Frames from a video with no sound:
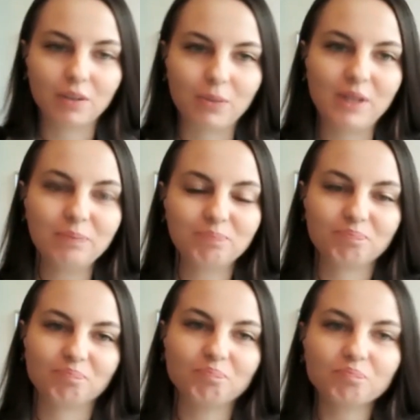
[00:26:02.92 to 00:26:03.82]
me.
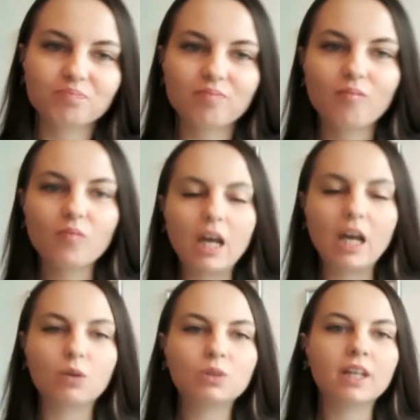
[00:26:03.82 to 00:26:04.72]
I
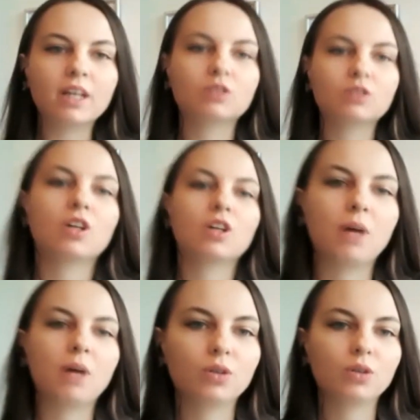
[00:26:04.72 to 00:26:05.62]
would like to talk
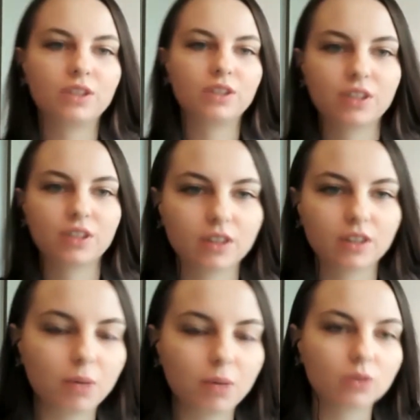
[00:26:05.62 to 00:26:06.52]
about
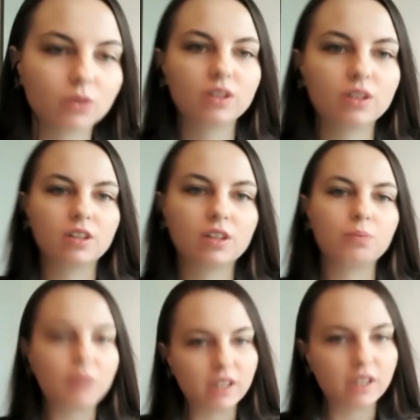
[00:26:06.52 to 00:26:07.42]
the
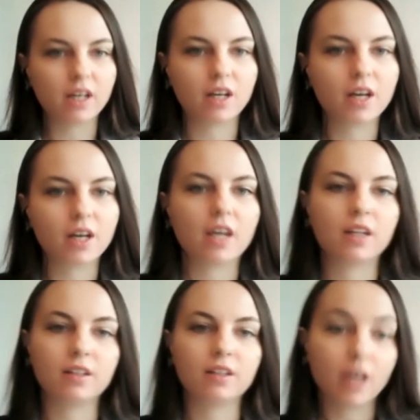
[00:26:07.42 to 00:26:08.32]
media
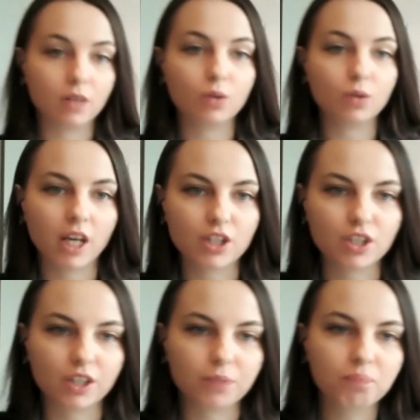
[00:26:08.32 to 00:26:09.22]
and
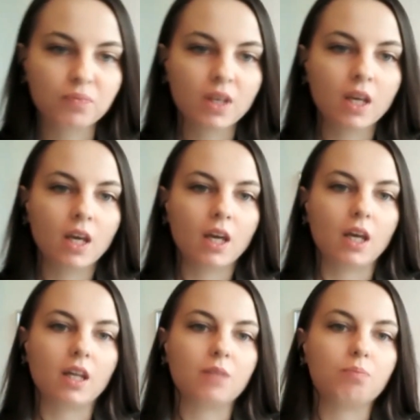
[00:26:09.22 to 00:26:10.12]
education.
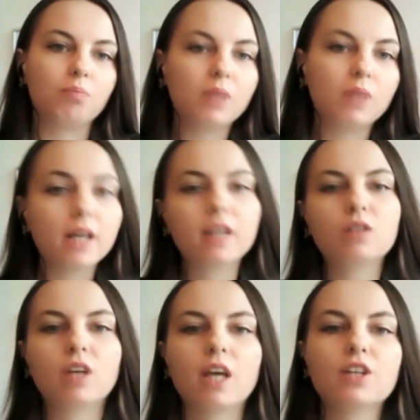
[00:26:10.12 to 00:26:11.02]
And media
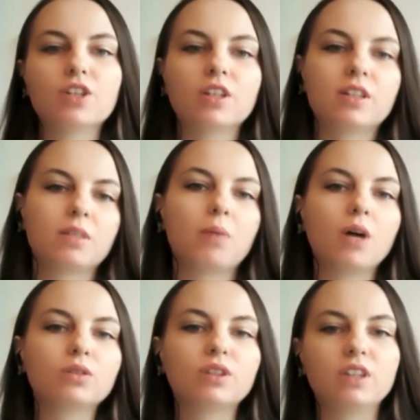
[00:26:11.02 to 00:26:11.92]
education is about
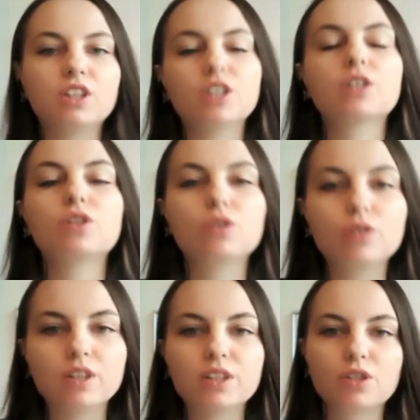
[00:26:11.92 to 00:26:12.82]
teaching
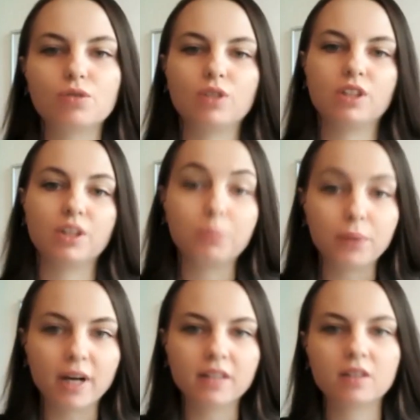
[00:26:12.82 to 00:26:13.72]
students to interpret,